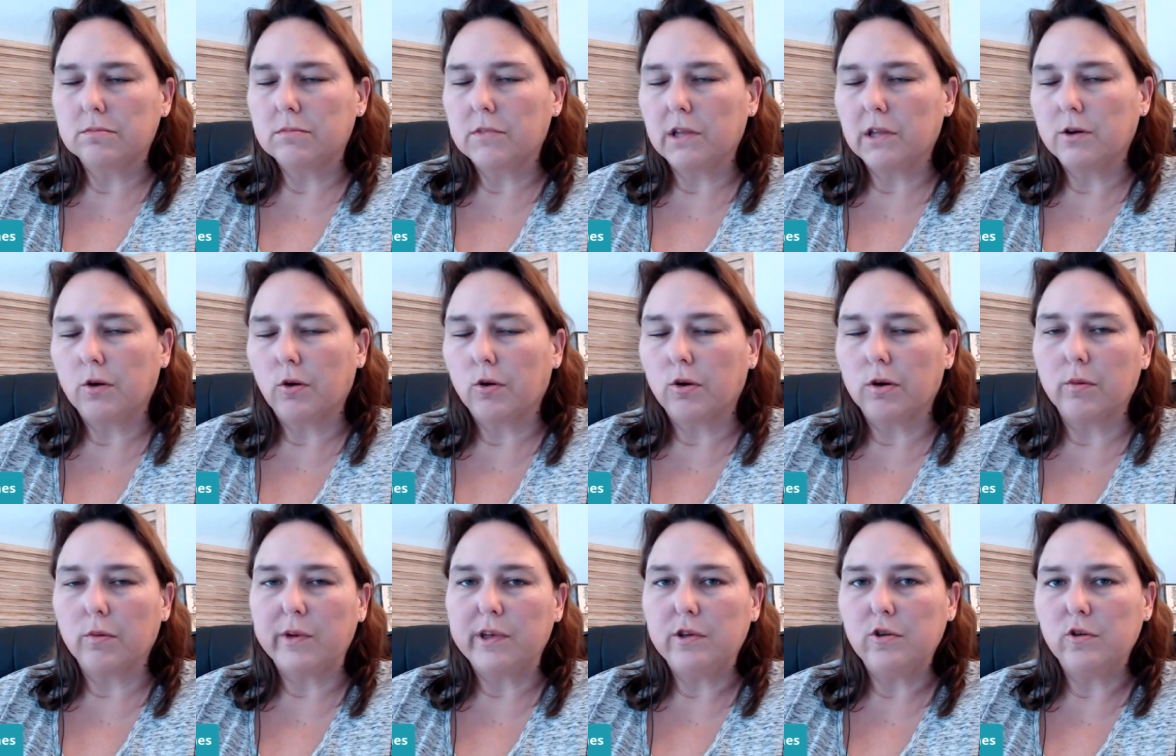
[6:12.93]
at the
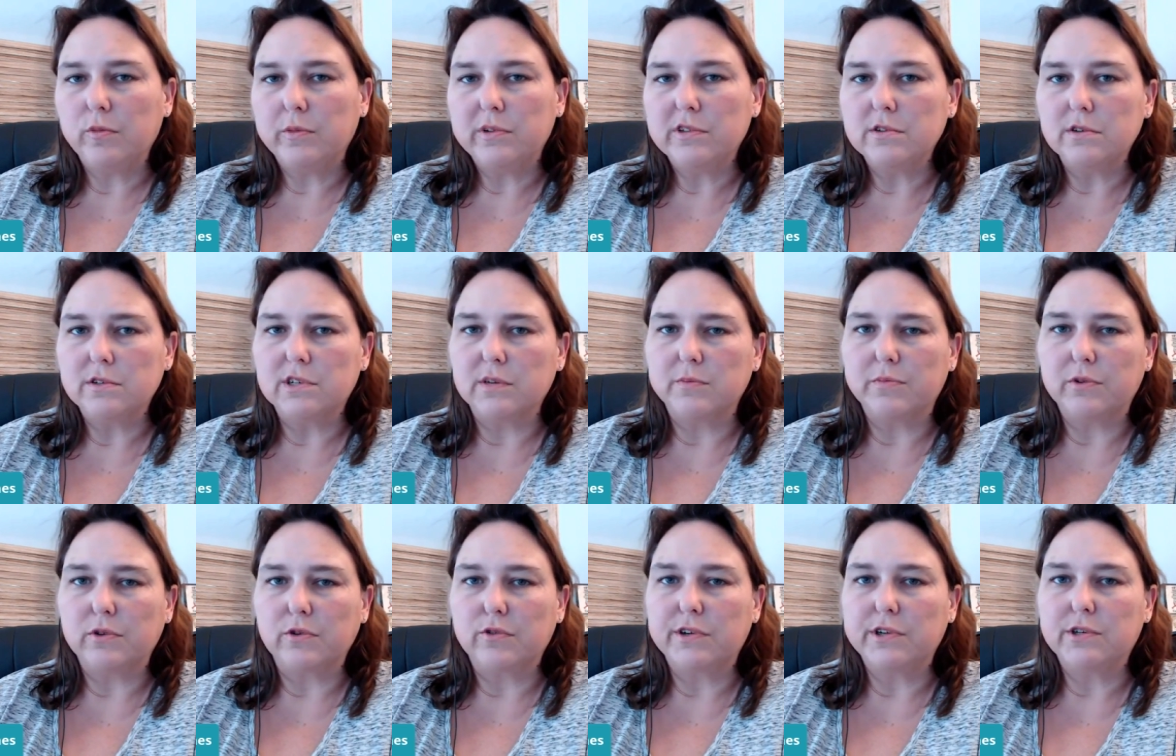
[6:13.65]
core, we humans are
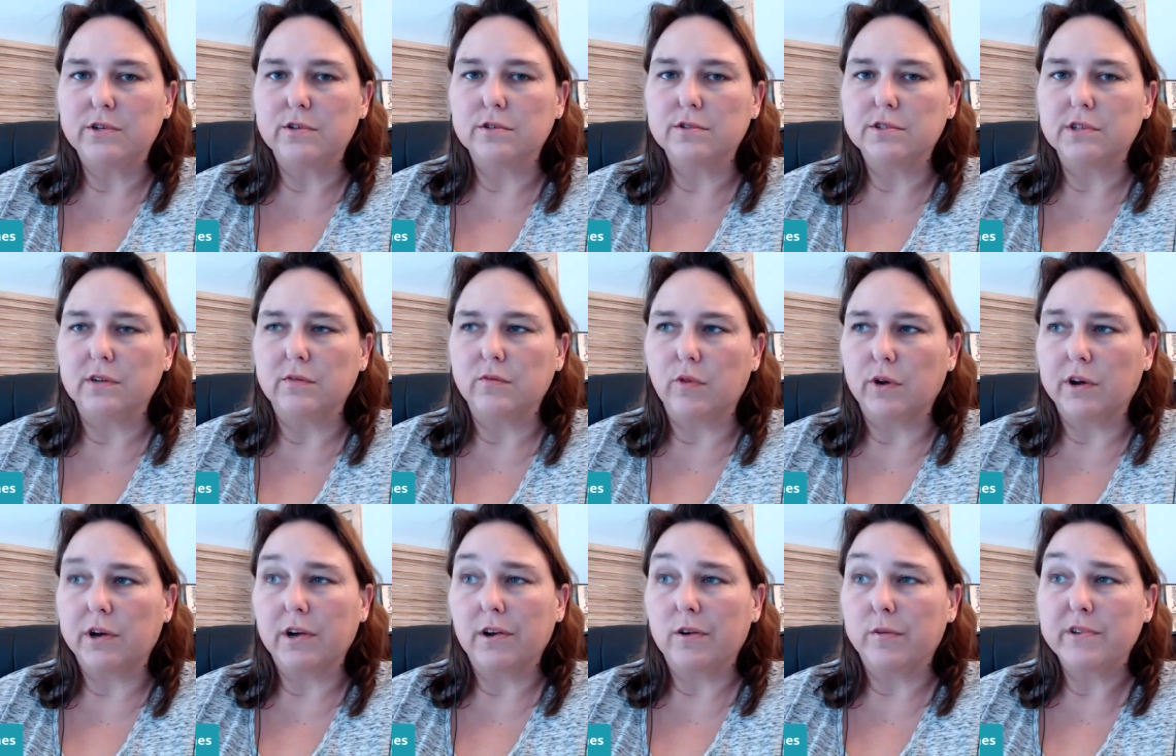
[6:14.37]
simple creatures
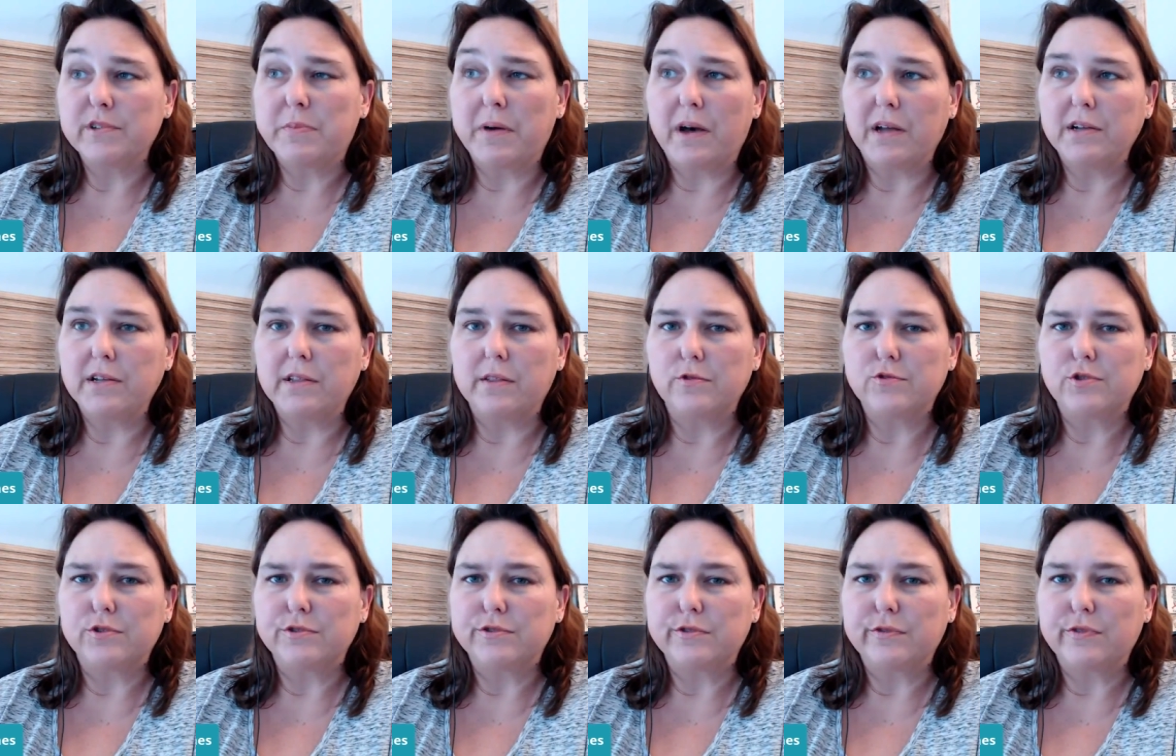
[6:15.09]
and we're going to respond to
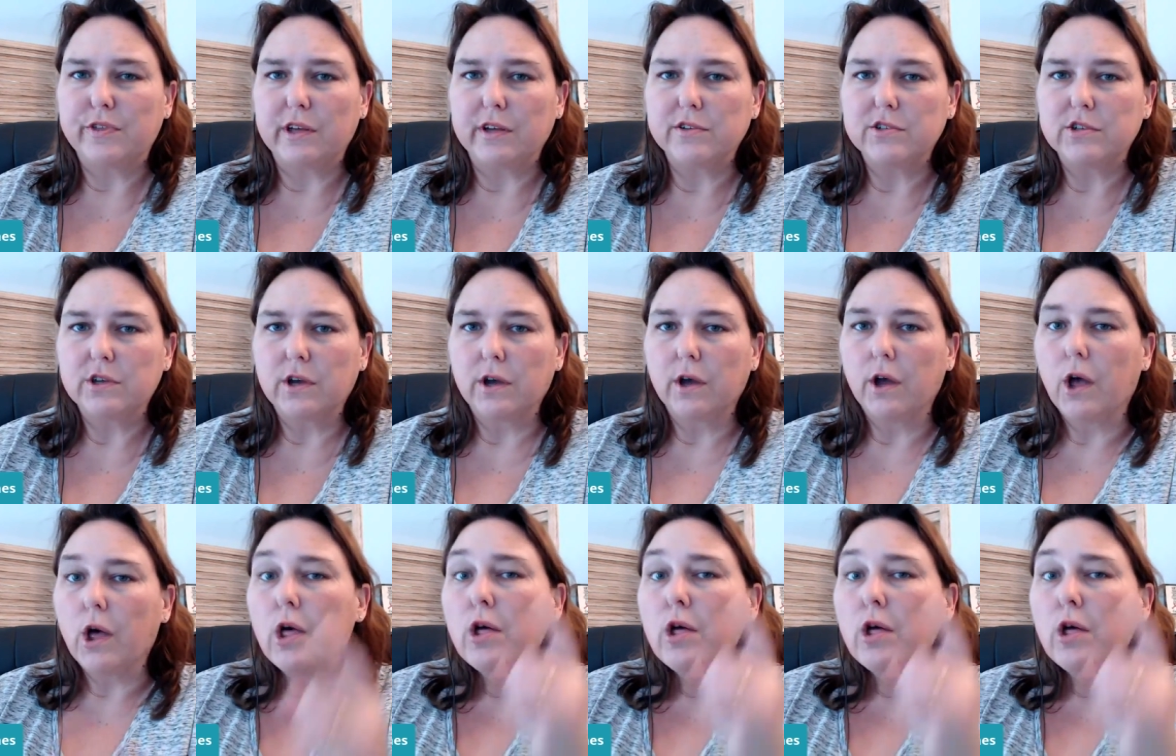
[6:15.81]
those sorts of things.